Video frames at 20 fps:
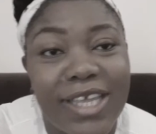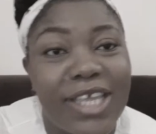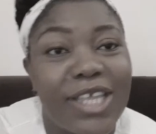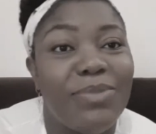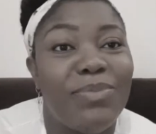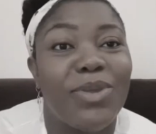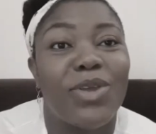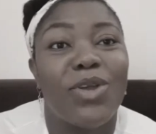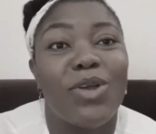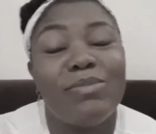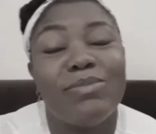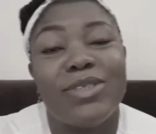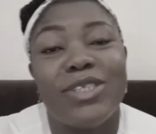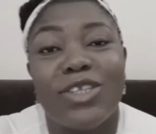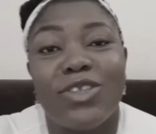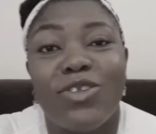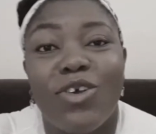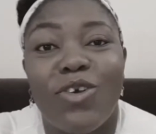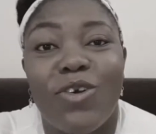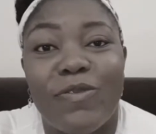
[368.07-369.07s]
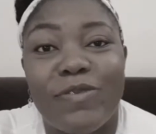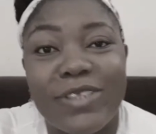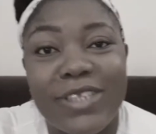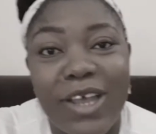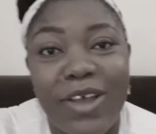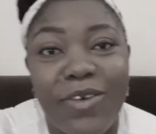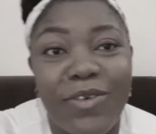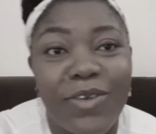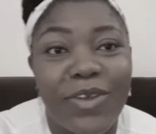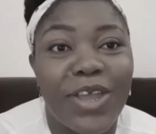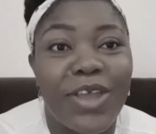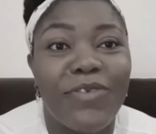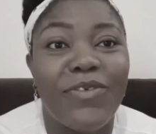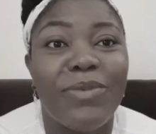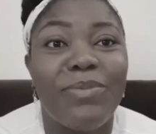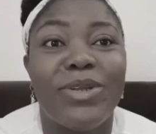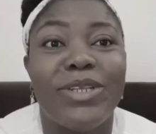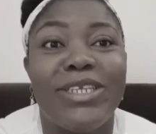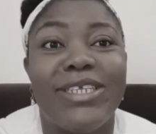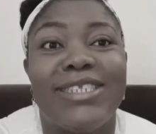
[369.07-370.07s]
It becomes a talk of town.
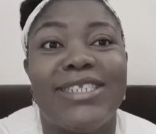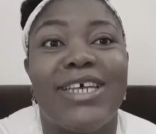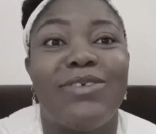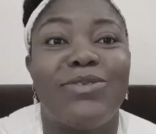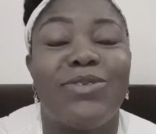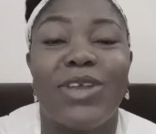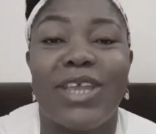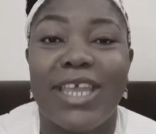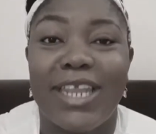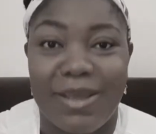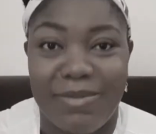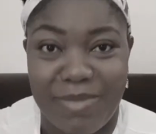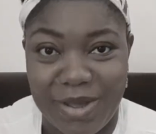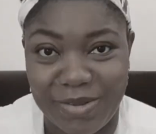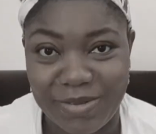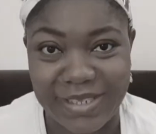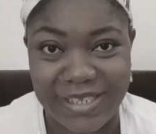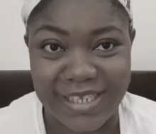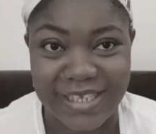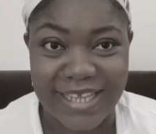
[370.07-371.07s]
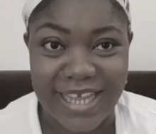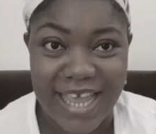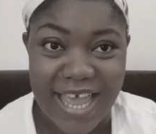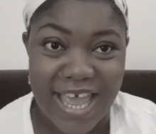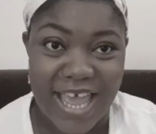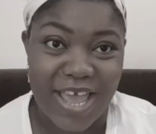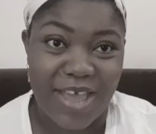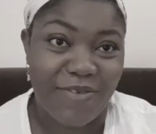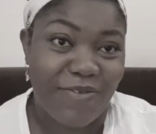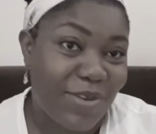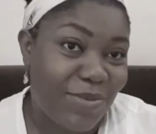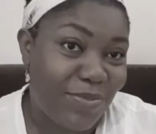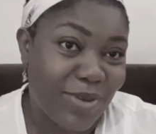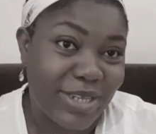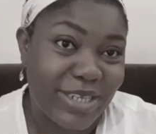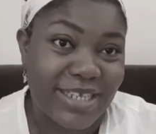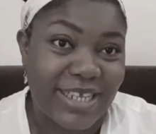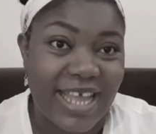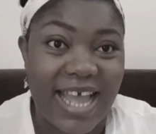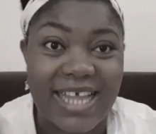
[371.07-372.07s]
Everybody is now talking about it.
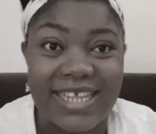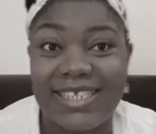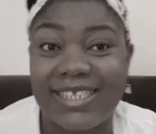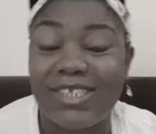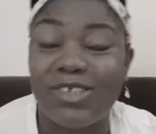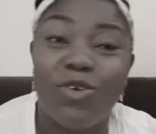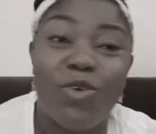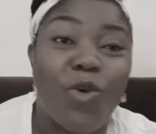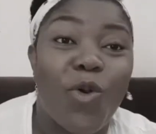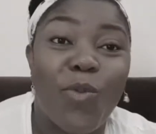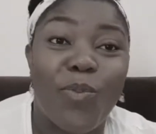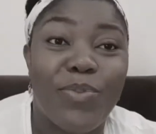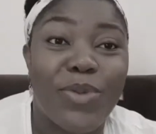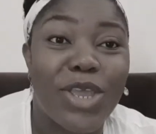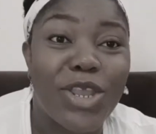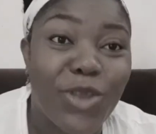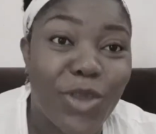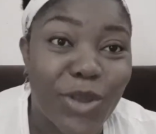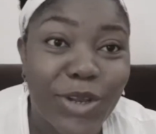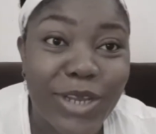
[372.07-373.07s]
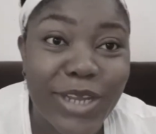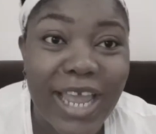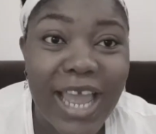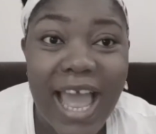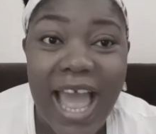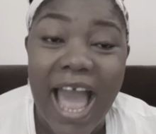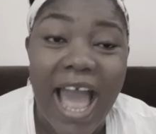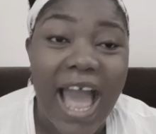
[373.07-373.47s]
Everybody has opinion